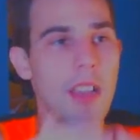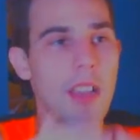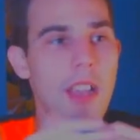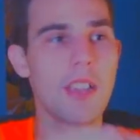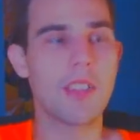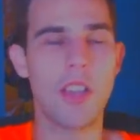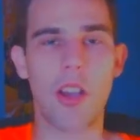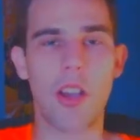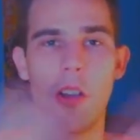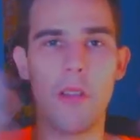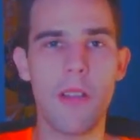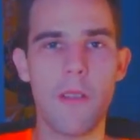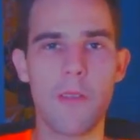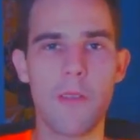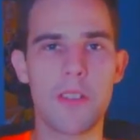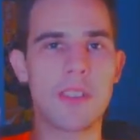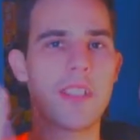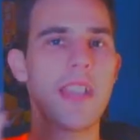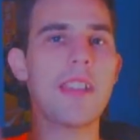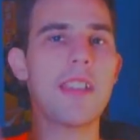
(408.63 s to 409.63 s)
So, for the
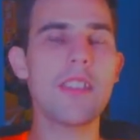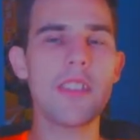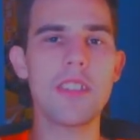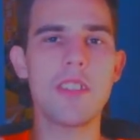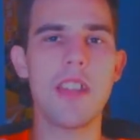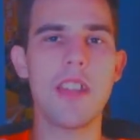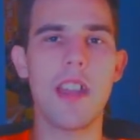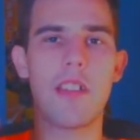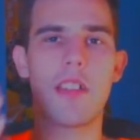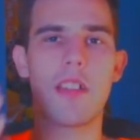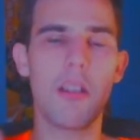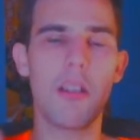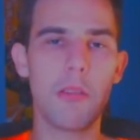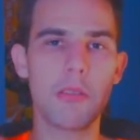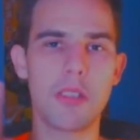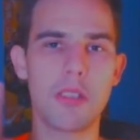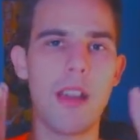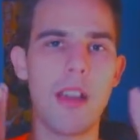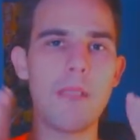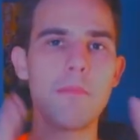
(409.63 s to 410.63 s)
sake of the scenario,
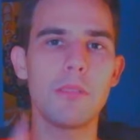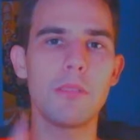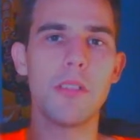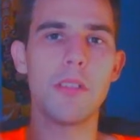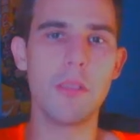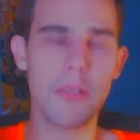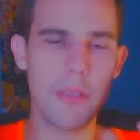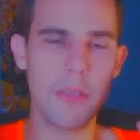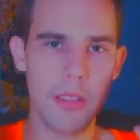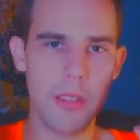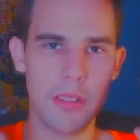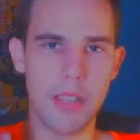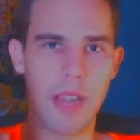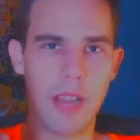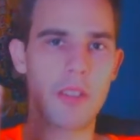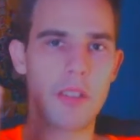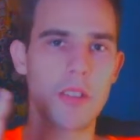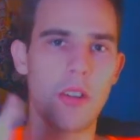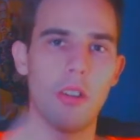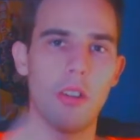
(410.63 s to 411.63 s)
Don Bluth,
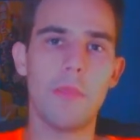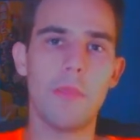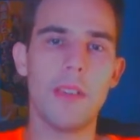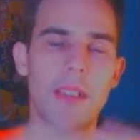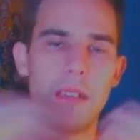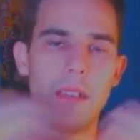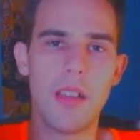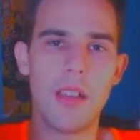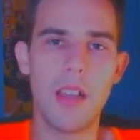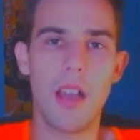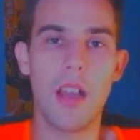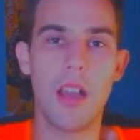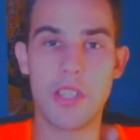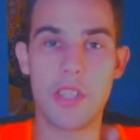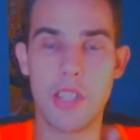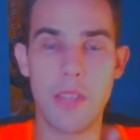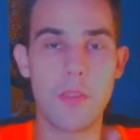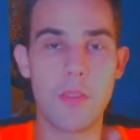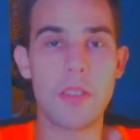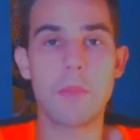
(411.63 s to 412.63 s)
Gary Goldman,
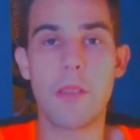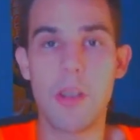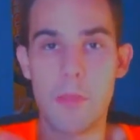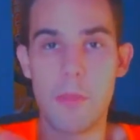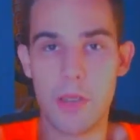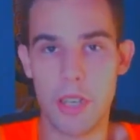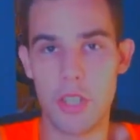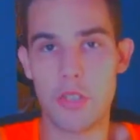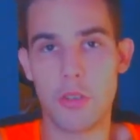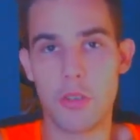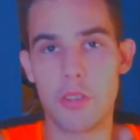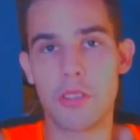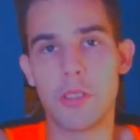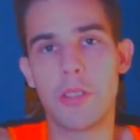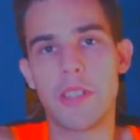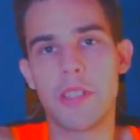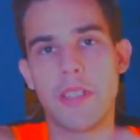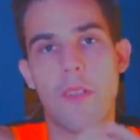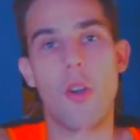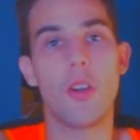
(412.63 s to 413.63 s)
Steven Spielberg and George
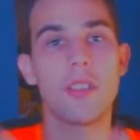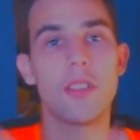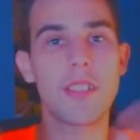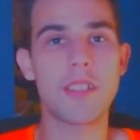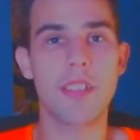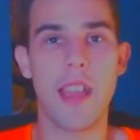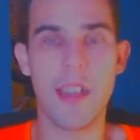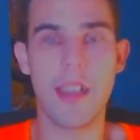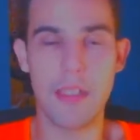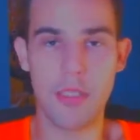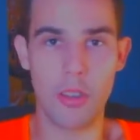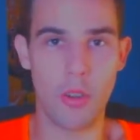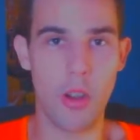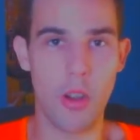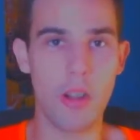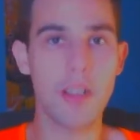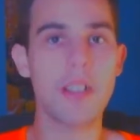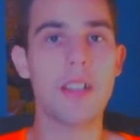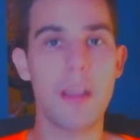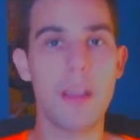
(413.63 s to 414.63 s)
Lucas all decided they're all
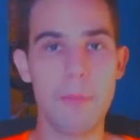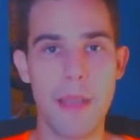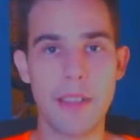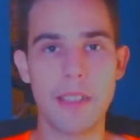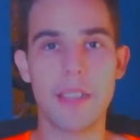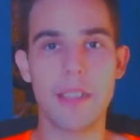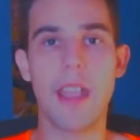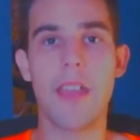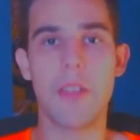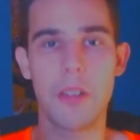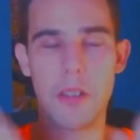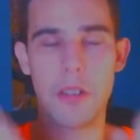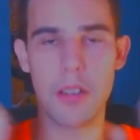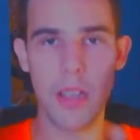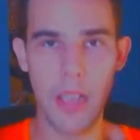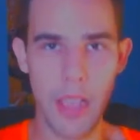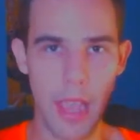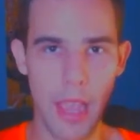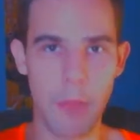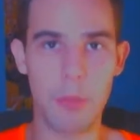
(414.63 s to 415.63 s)
going to come back together
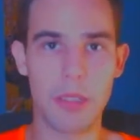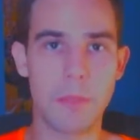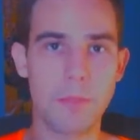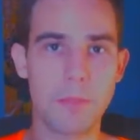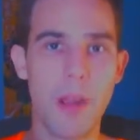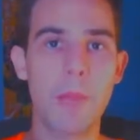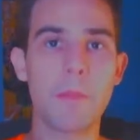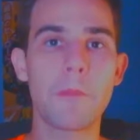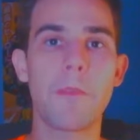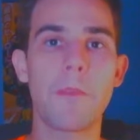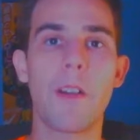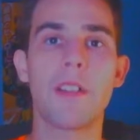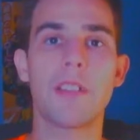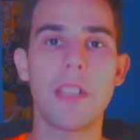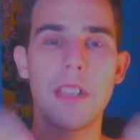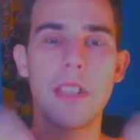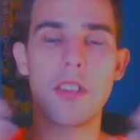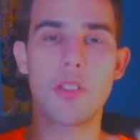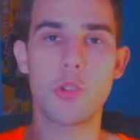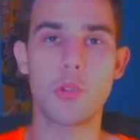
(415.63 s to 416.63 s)
and with the proper
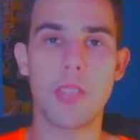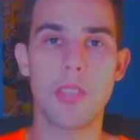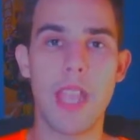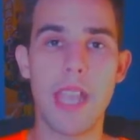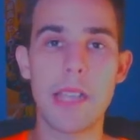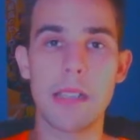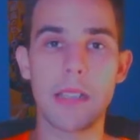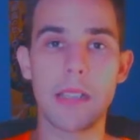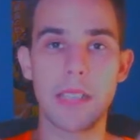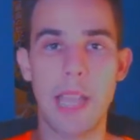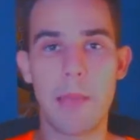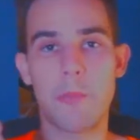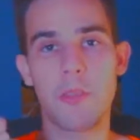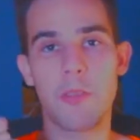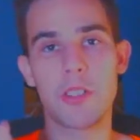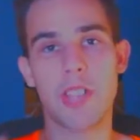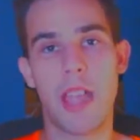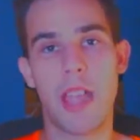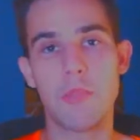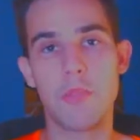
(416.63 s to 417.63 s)
funding create Land Before
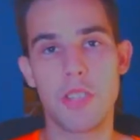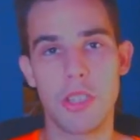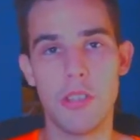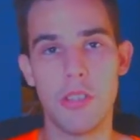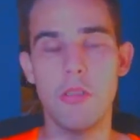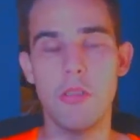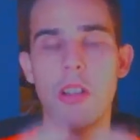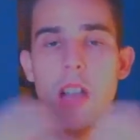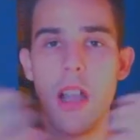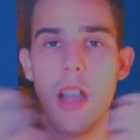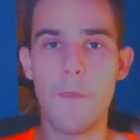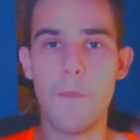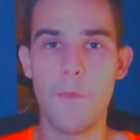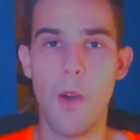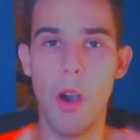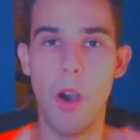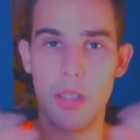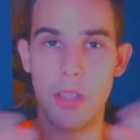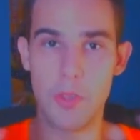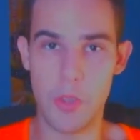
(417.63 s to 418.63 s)
Time 2
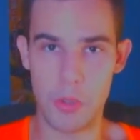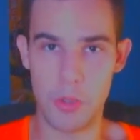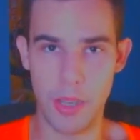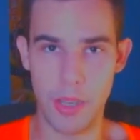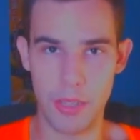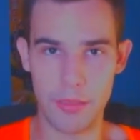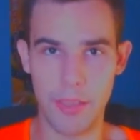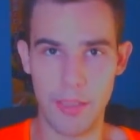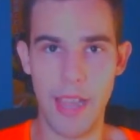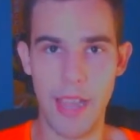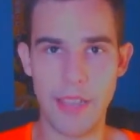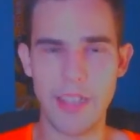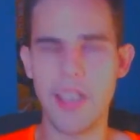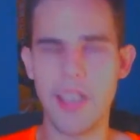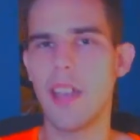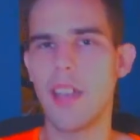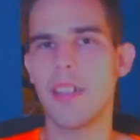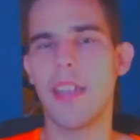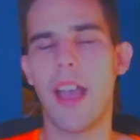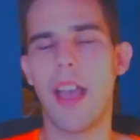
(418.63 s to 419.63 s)
fall of the great light.
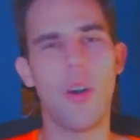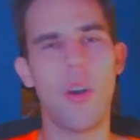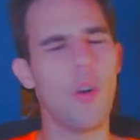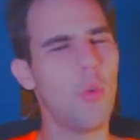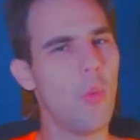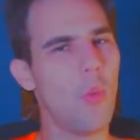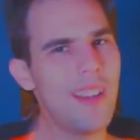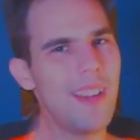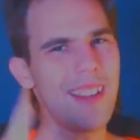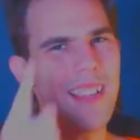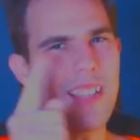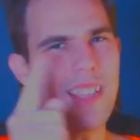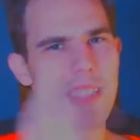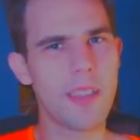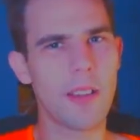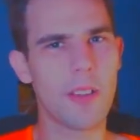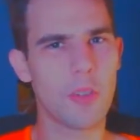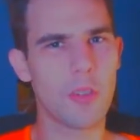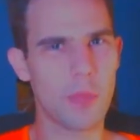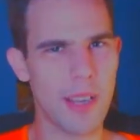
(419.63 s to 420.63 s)
Now, what is the
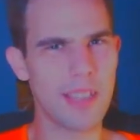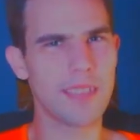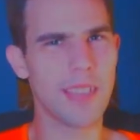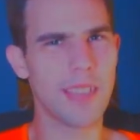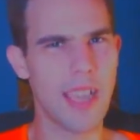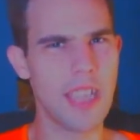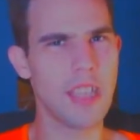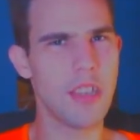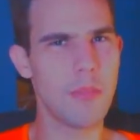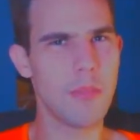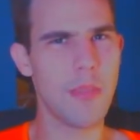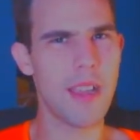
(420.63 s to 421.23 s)
great light, you may